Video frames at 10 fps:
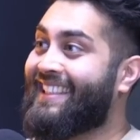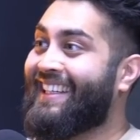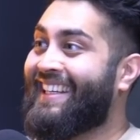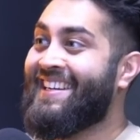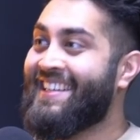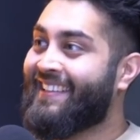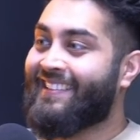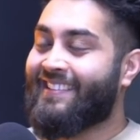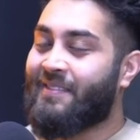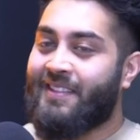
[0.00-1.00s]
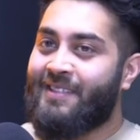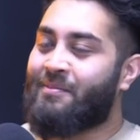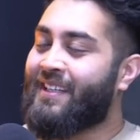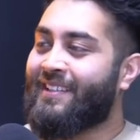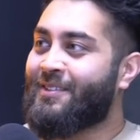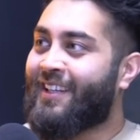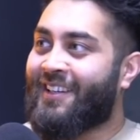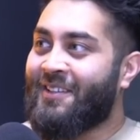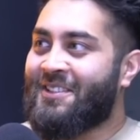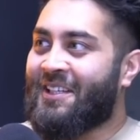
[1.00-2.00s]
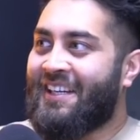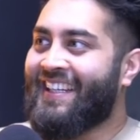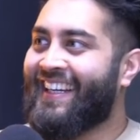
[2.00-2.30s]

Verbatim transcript: Yeah. We're gonna lose our culture.